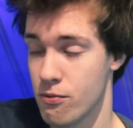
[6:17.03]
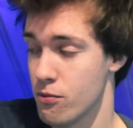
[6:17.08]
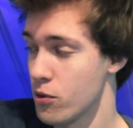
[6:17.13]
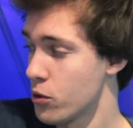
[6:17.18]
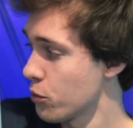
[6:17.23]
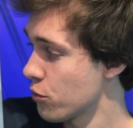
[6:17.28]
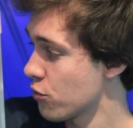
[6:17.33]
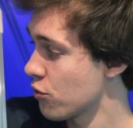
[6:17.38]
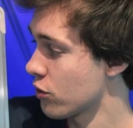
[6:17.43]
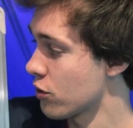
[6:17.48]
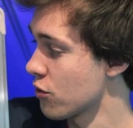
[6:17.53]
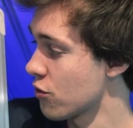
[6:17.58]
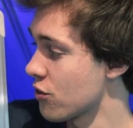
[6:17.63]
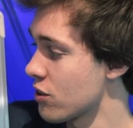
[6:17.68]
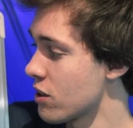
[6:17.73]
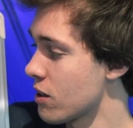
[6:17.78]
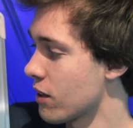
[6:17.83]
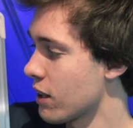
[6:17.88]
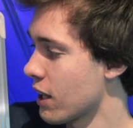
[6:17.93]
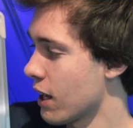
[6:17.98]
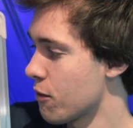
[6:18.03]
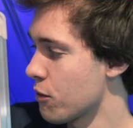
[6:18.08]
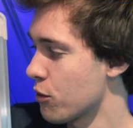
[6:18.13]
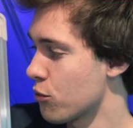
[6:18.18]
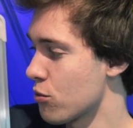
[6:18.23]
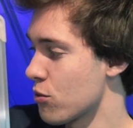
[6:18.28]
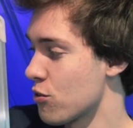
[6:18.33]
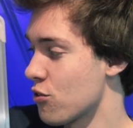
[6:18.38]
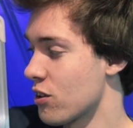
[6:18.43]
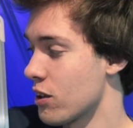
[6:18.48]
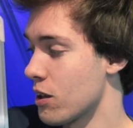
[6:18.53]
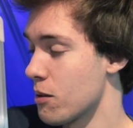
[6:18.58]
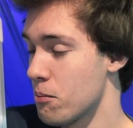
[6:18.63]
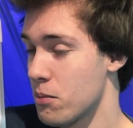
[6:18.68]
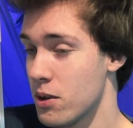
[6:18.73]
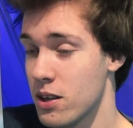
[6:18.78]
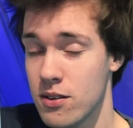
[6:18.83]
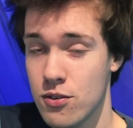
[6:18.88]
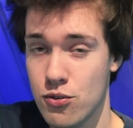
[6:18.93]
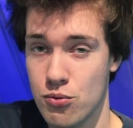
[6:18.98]
volts because the characteristic
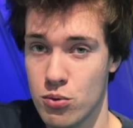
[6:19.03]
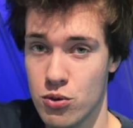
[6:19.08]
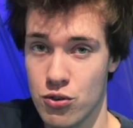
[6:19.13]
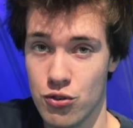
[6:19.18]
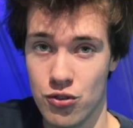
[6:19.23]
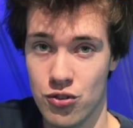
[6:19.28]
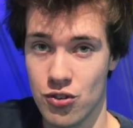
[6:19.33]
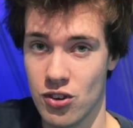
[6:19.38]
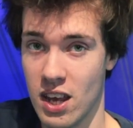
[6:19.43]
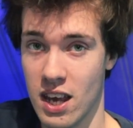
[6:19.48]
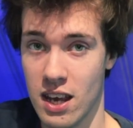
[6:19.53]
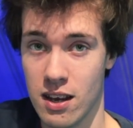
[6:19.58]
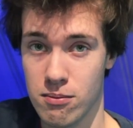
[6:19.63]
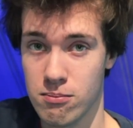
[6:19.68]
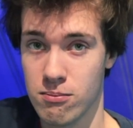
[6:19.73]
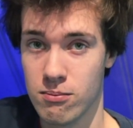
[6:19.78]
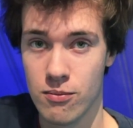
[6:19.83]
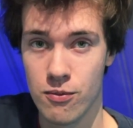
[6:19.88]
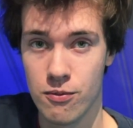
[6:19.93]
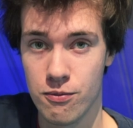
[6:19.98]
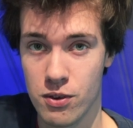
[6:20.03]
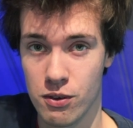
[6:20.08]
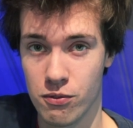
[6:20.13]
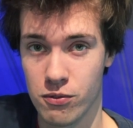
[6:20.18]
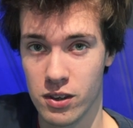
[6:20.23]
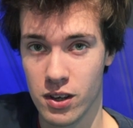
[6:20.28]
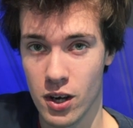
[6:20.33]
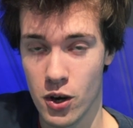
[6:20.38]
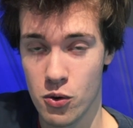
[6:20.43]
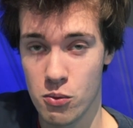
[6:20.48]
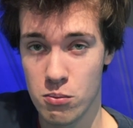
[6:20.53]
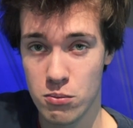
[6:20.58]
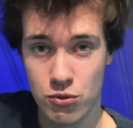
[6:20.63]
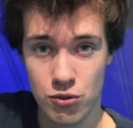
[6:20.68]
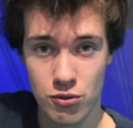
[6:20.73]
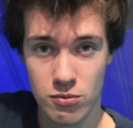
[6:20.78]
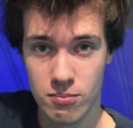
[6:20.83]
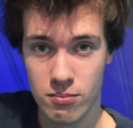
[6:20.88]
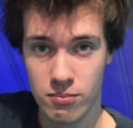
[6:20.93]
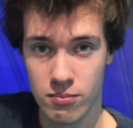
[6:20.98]
impedance would just stay 50
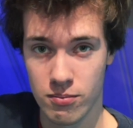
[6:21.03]
ohms.